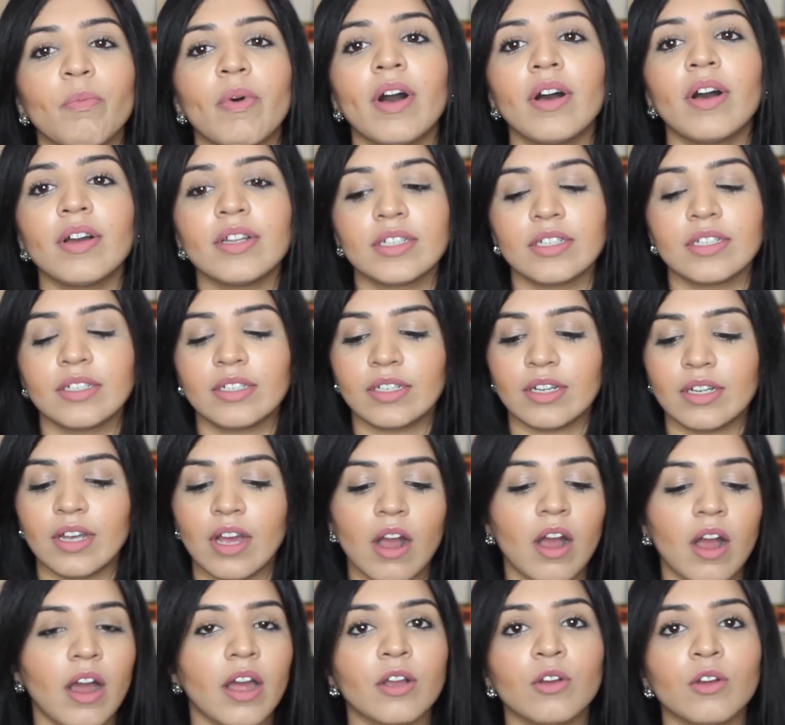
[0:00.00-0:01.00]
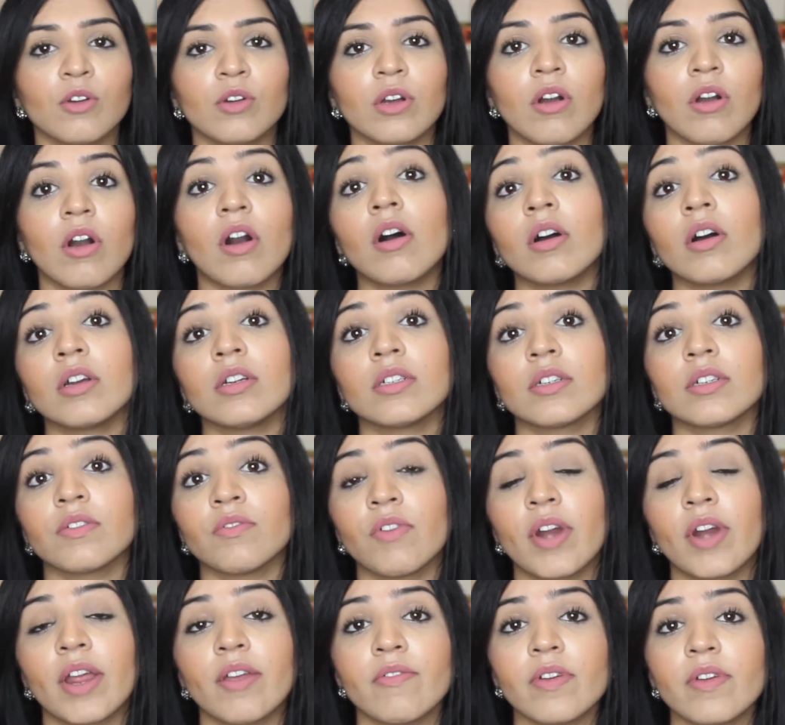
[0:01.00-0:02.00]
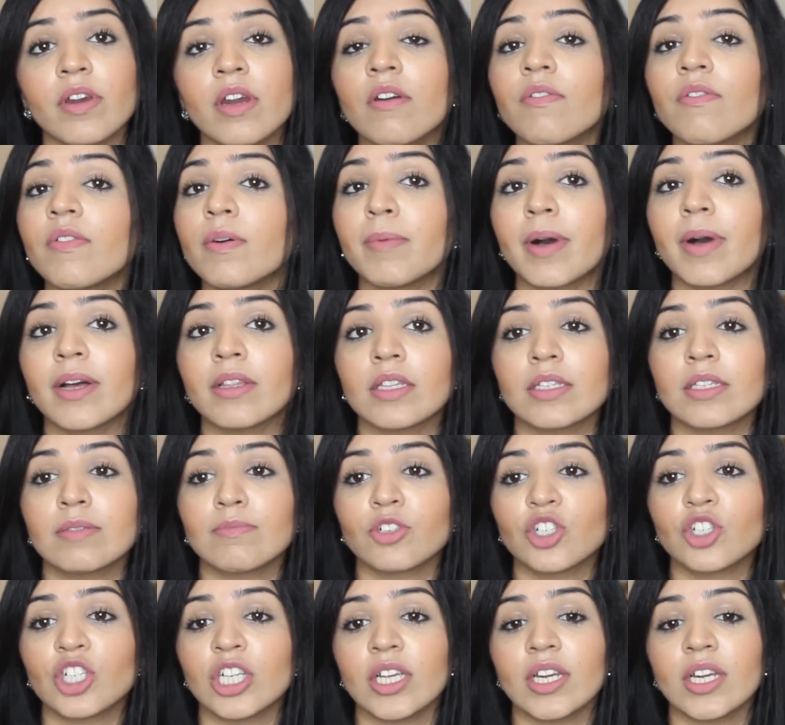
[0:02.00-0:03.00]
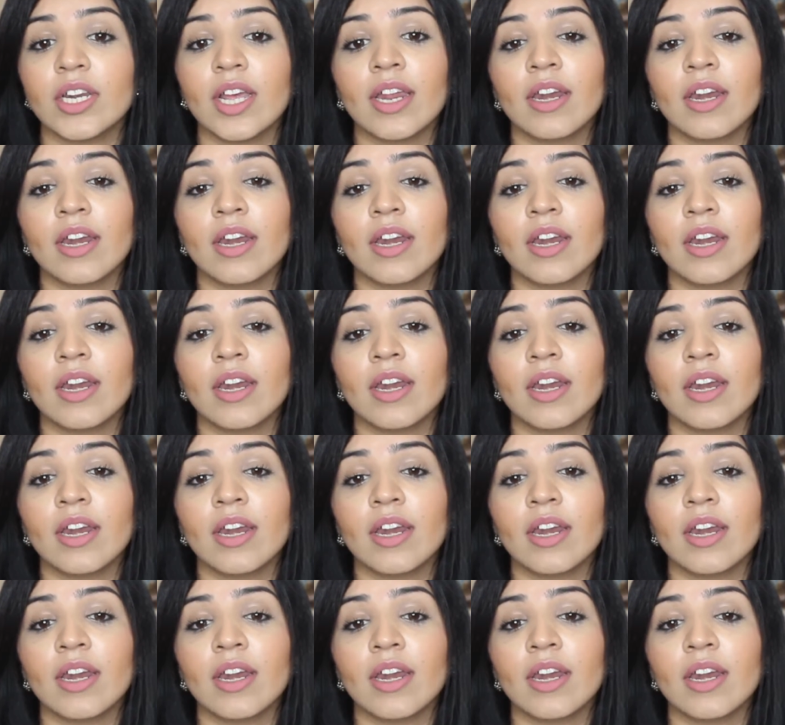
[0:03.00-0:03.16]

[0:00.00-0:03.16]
but I can't rave enough about this machine,